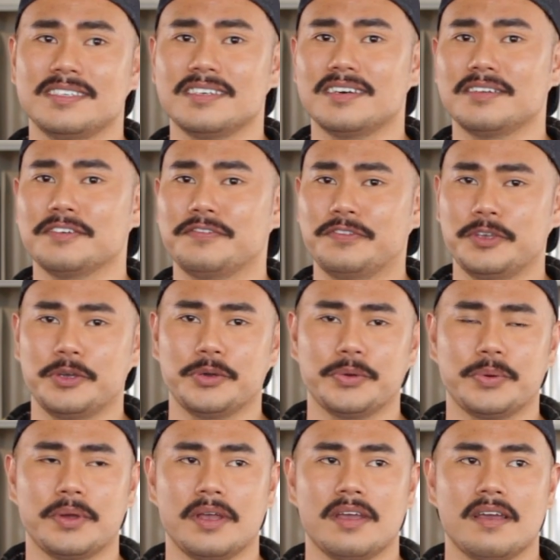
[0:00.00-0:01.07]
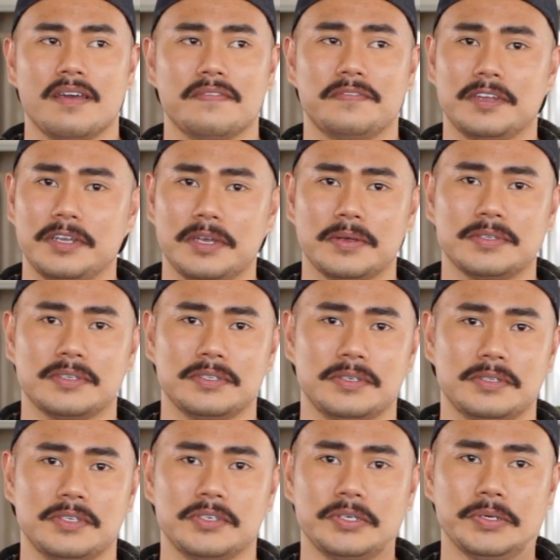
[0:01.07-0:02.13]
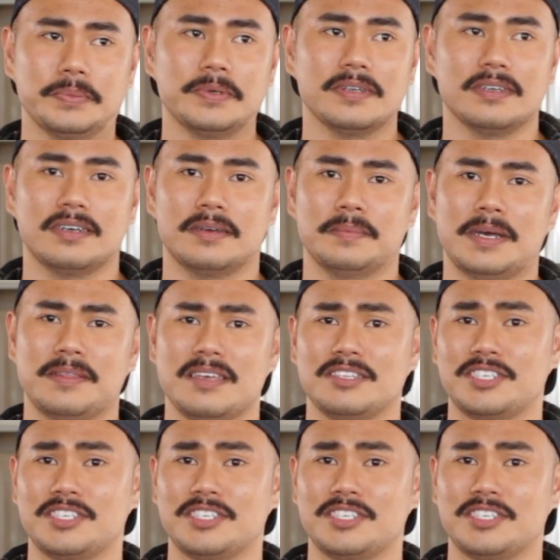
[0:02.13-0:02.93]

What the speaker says: it on a few videos on YouTube. I think